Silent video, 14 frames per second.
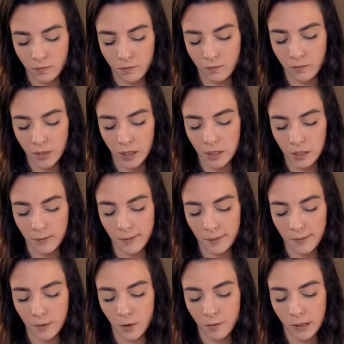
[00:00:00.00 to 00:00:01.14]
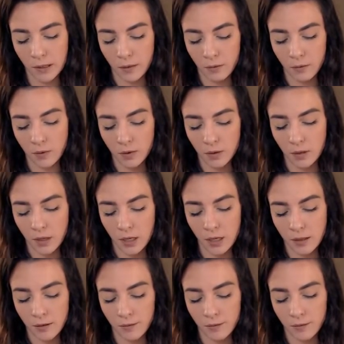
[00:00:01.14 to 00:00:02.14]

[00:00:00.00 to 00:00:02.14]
Please tell me more about the World card.